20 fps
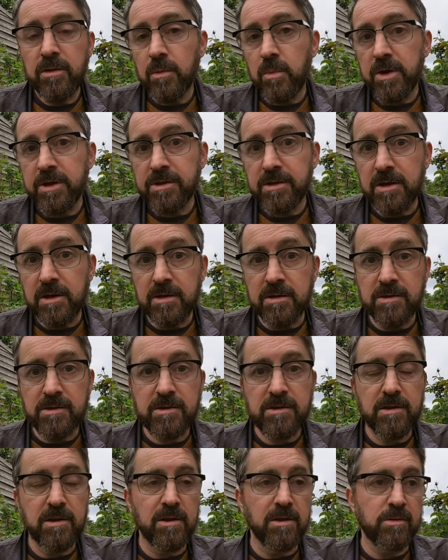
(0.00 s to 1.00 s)

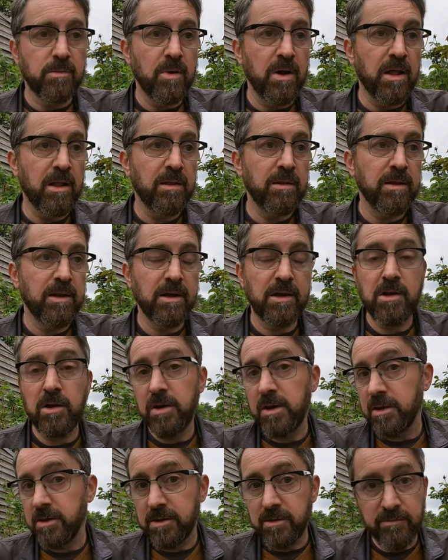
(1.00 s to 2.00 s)
whiskies as well,
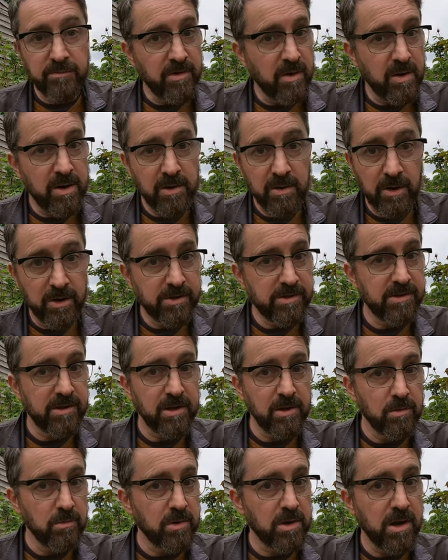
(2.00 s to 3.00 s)
including some very nice
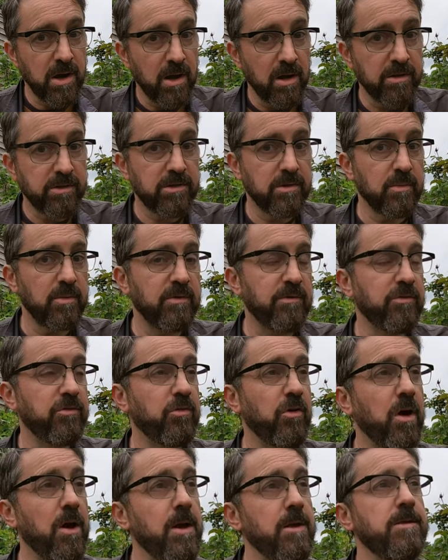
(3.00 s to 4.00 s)
single casks that we've
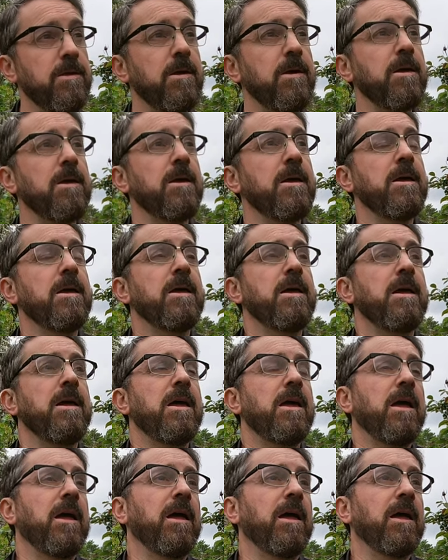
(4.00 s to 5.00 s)
tried.
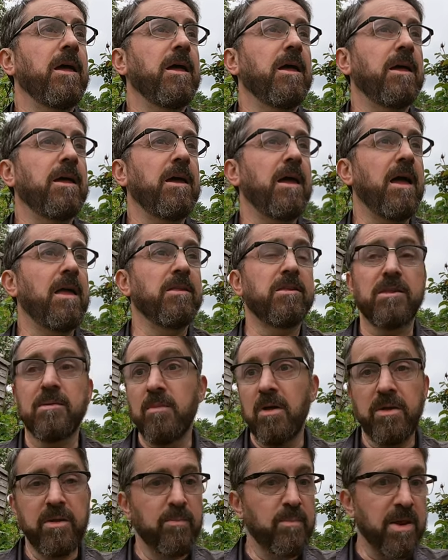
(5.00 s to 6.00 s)
And
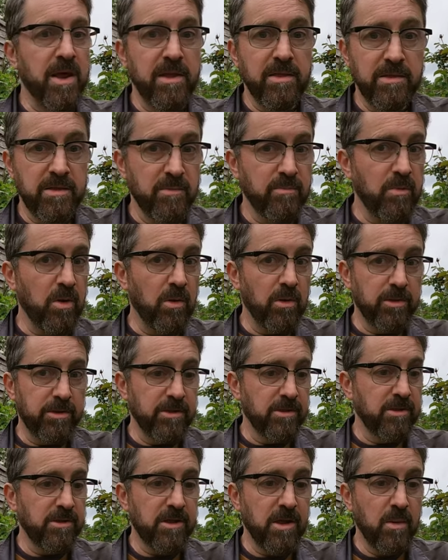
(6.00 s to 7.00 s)
some other blended
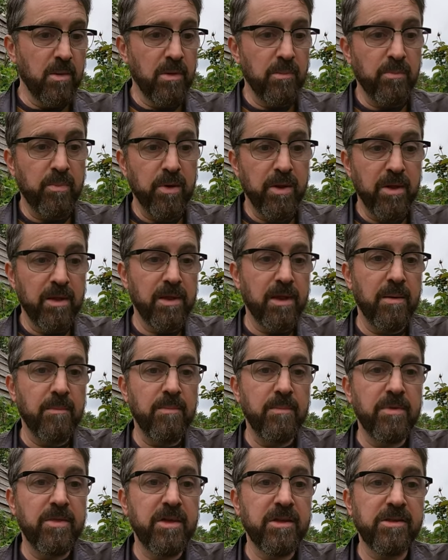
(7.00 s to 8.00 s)
malts and so on. But
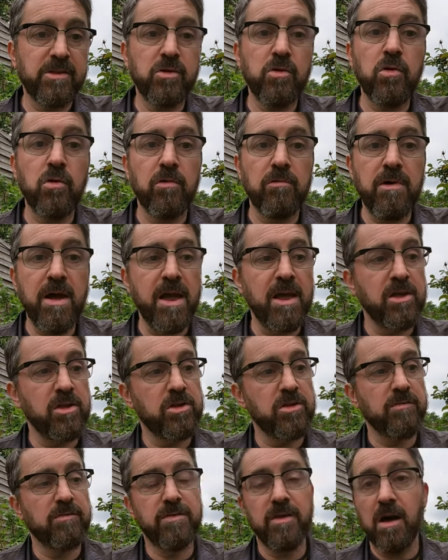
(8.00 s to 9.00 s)
this core
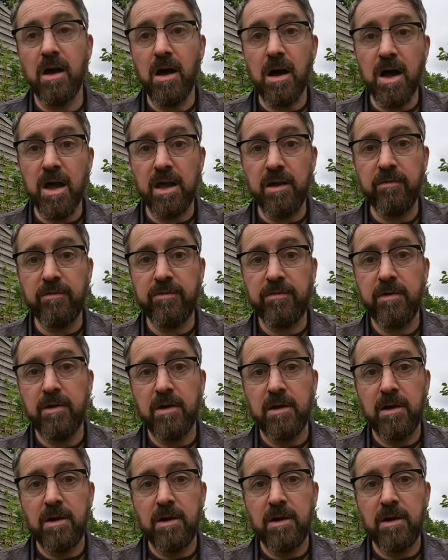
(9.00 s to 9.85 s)
range of the Hive,